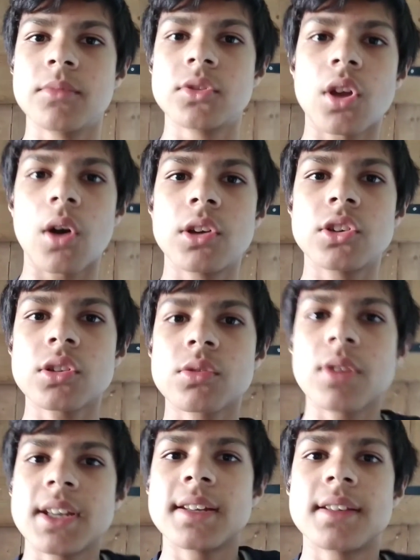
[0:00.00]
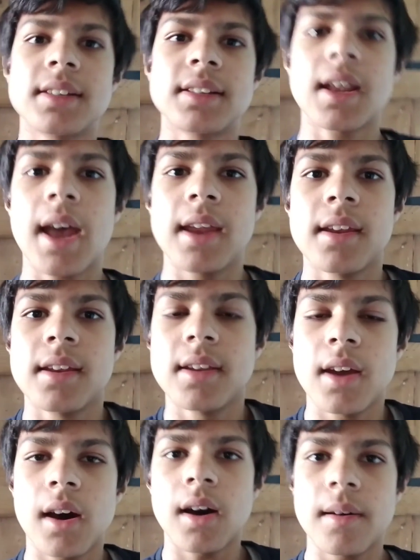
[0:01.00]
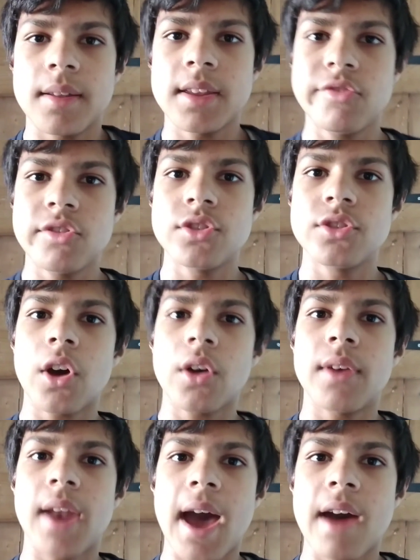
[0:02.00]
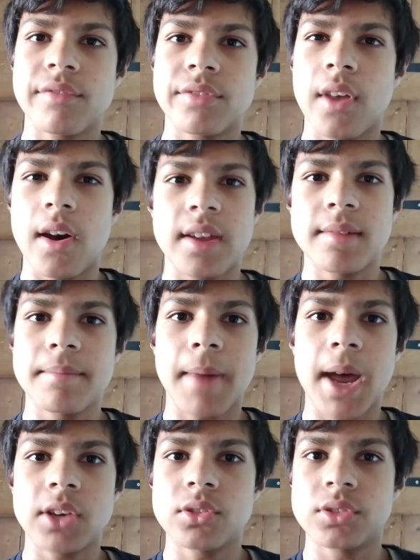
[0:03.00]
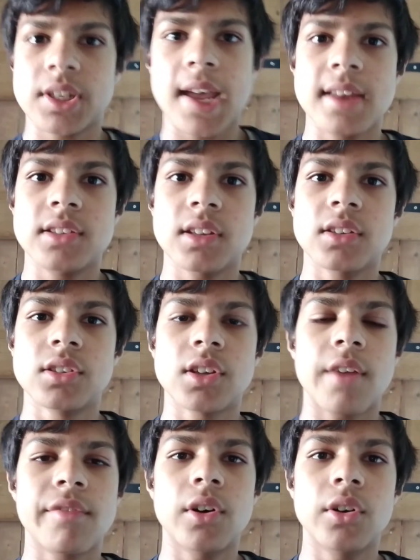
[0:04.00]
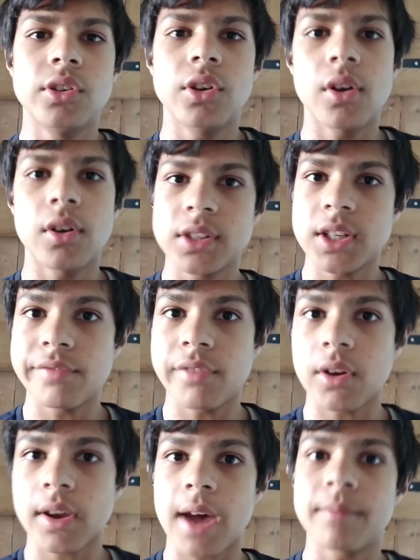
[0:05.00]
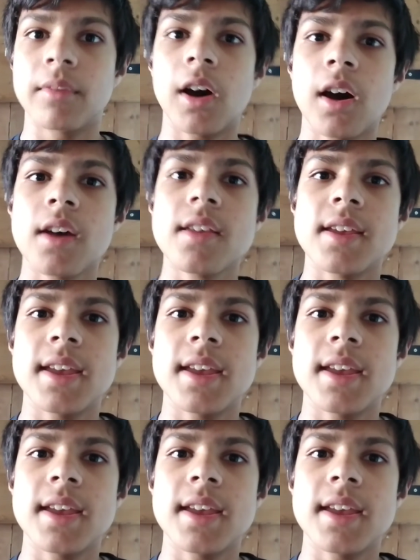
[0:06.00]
So I just wanted to say, if you don't have like manual settings and stuff on your default camera,